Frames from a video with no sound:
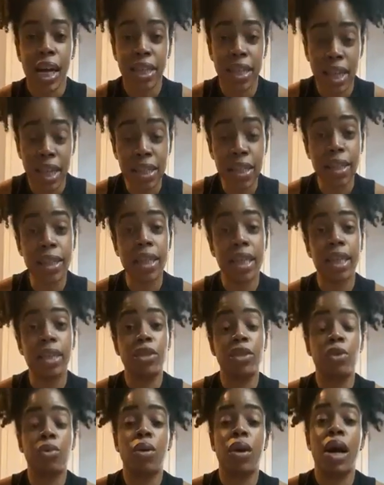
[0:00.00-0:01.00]
Another
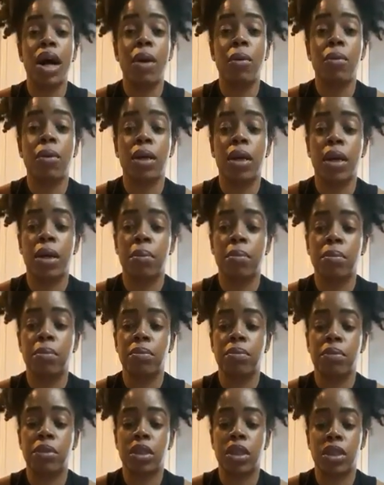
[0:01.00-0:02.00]
thing to
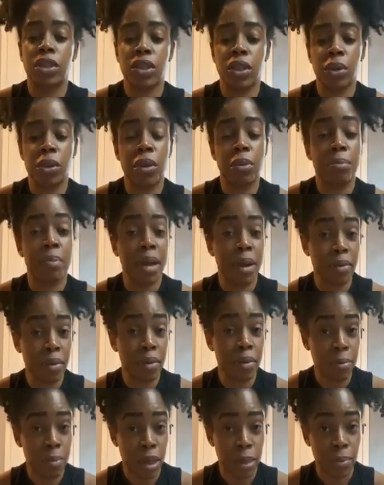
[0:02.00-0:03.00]
concerning
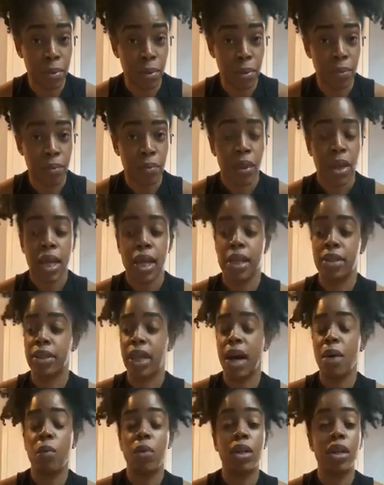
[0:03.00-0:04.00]
married people
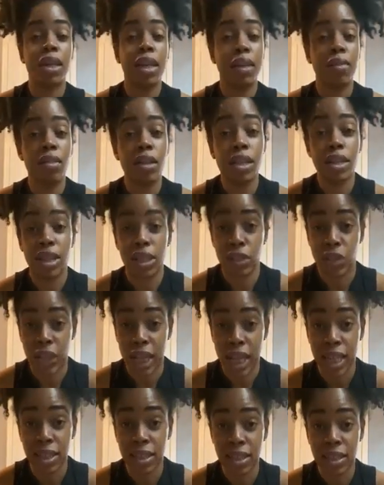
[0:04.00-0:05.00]
is I want to lovingly
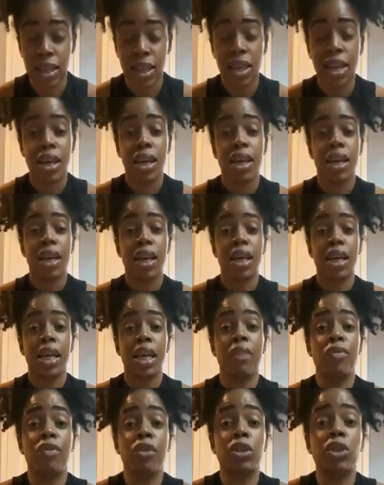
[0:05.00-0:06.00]
suggest,
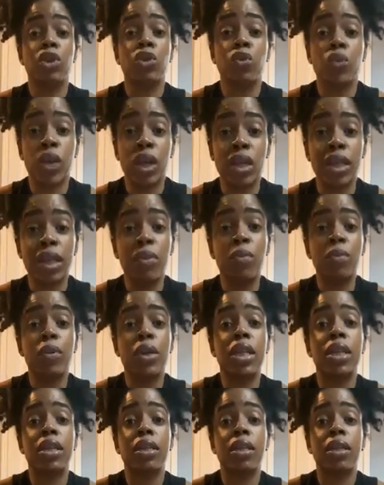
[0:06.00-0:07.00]
if you're
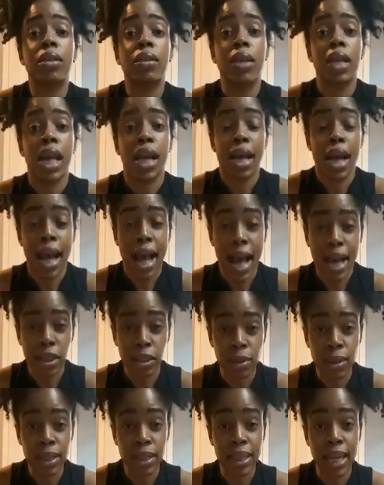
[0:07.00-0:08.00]
struggling with
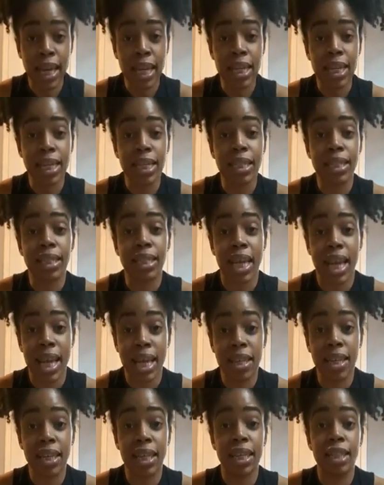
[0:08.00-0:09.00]
actually taking a
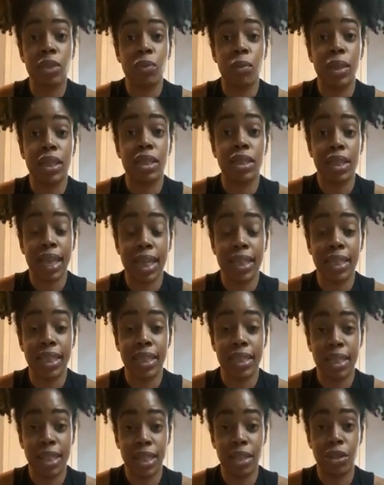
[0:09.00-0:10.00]
stand against what
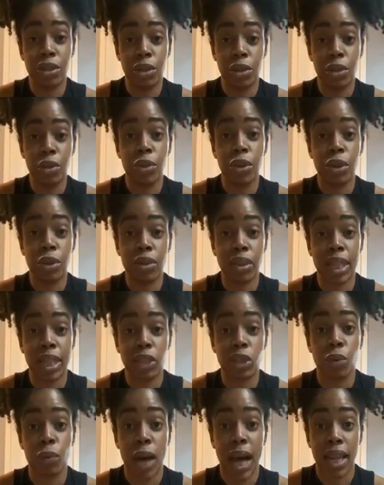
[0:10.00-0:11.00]
Satan did to you and your
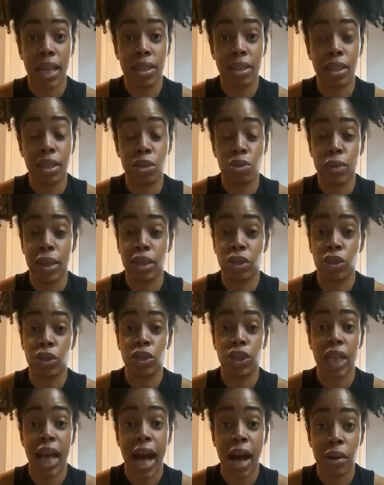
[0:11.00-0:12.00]
sexuality
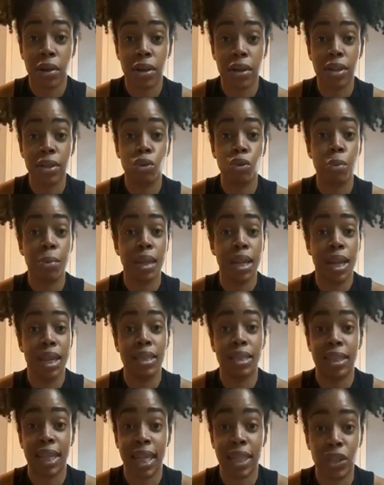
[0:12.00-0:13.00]
throughout your childhood, through
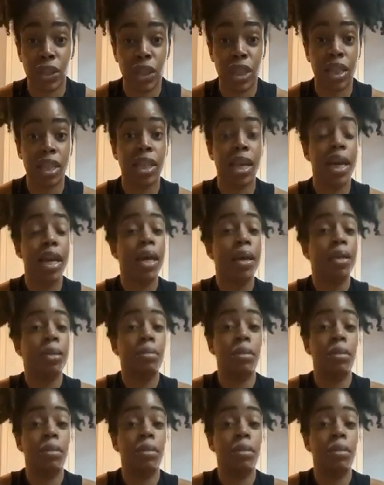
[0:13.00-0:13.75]
molestation,